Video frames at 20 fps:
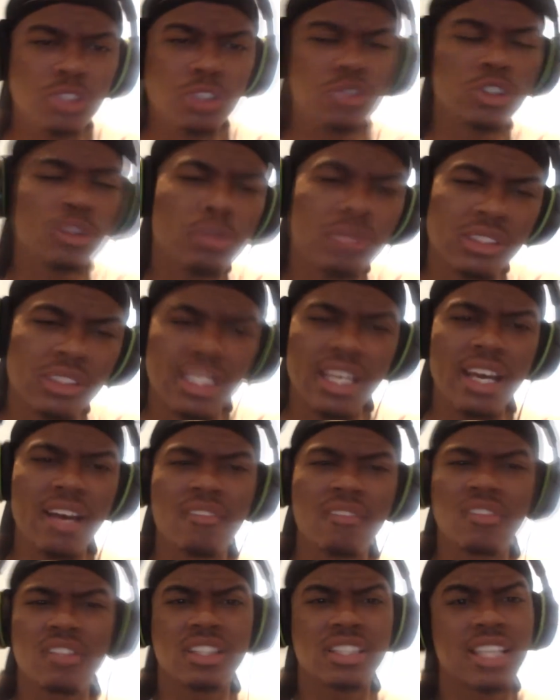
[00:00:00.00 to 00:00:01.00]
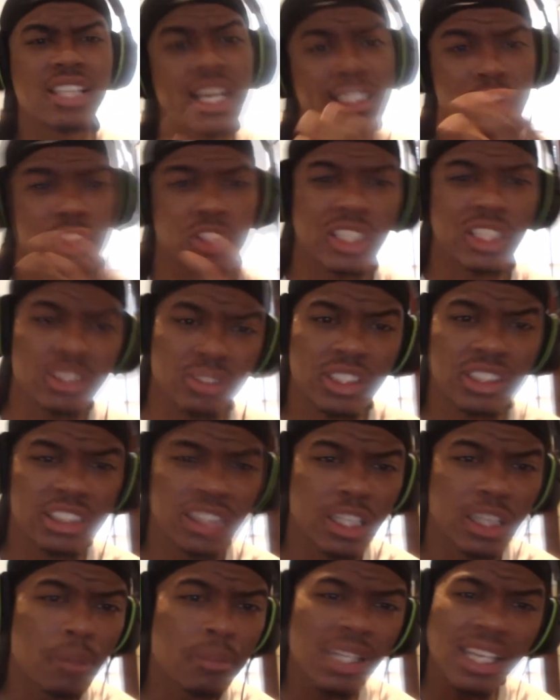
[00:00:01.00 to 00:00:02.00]
other YouTubers, they have gotten strikes on their
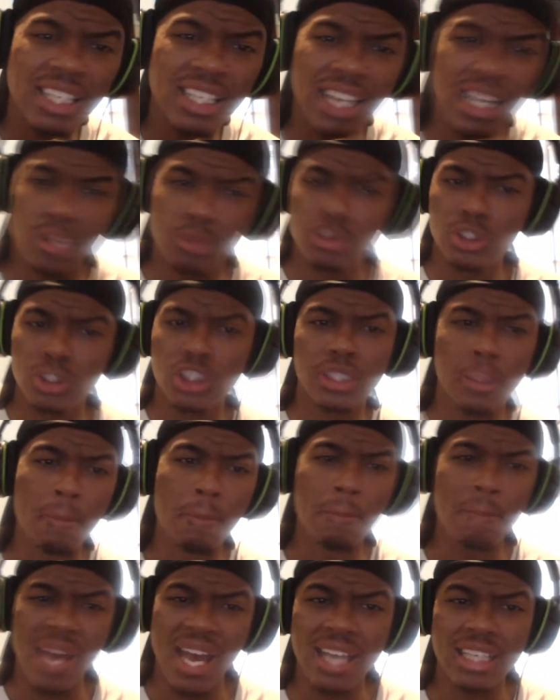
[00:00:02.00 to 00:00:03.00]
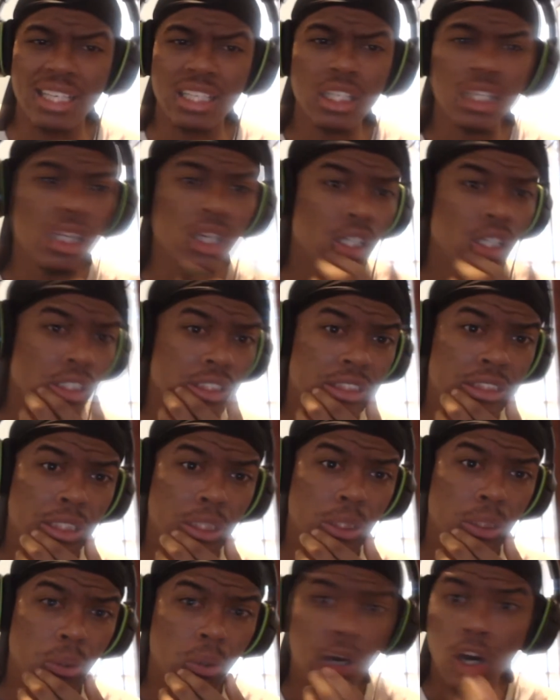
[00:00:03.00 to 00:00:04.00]
channel, but they got them taken back.
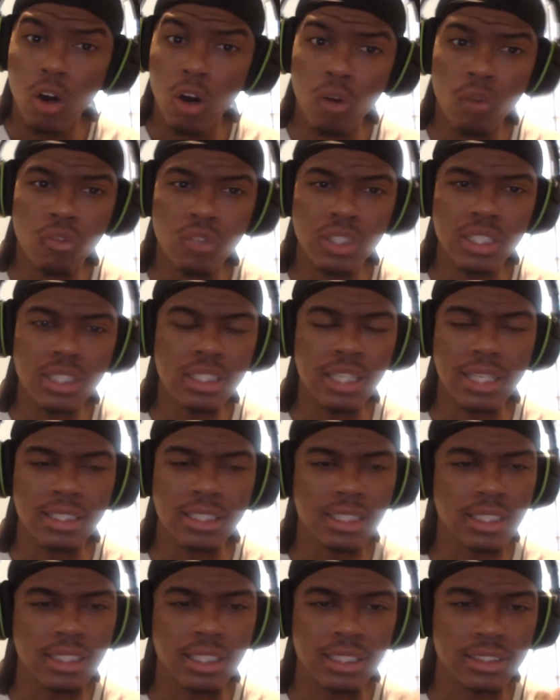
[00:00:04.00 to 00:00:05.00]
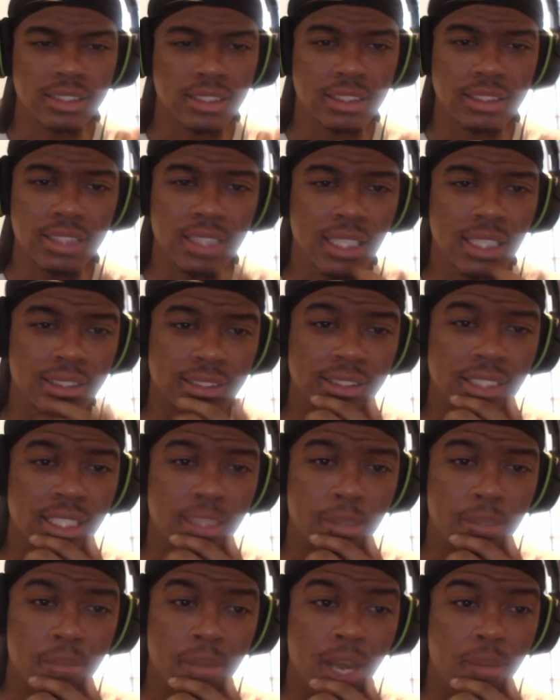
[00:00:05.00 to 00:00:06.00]
So hopefully they like I said, these guys can
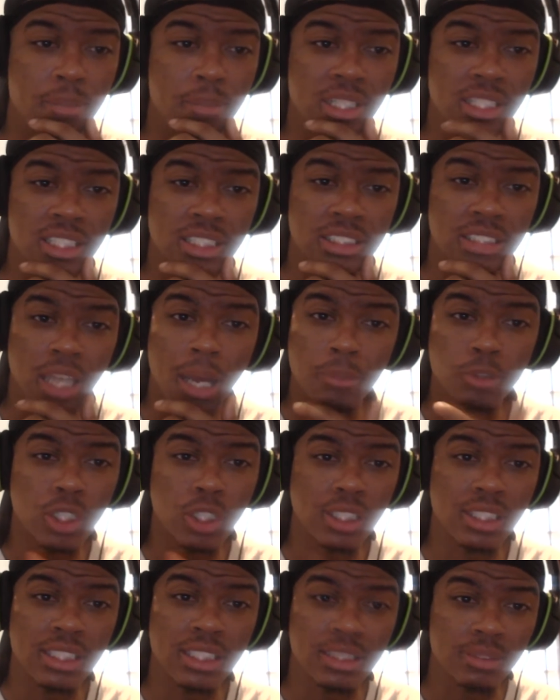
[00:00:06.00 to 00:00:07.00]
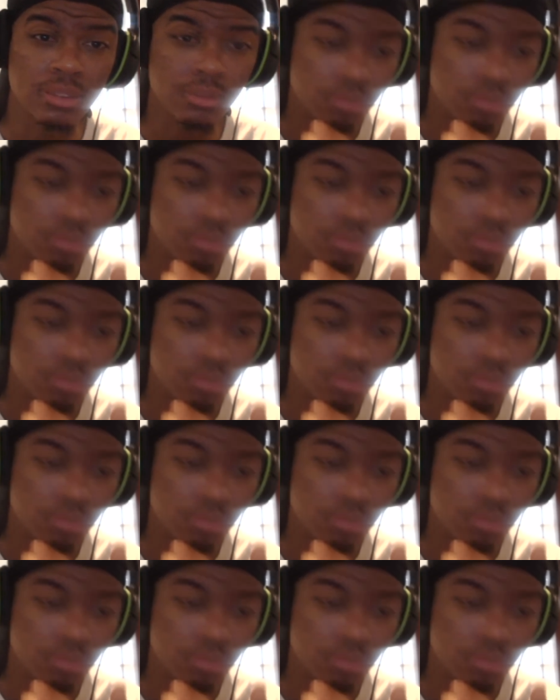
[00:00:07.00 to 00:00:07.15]
take it back, because I'm trying to